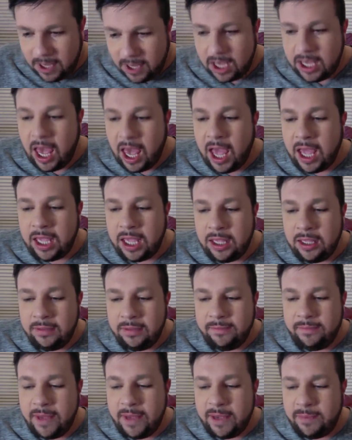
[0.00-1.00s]
Okay,
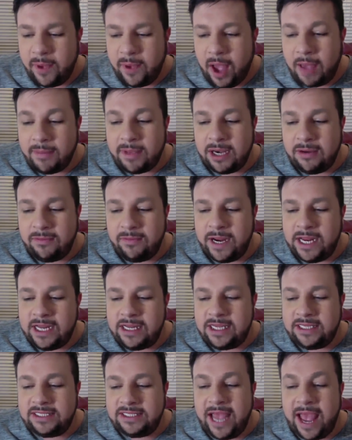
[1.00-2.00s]
I'm going to
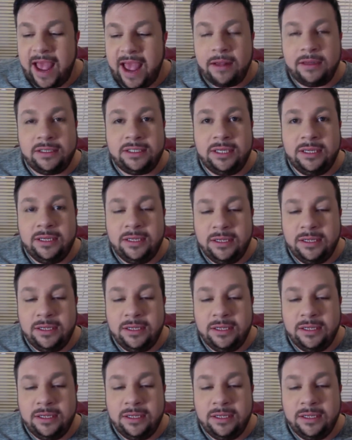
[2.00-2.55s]
read this out.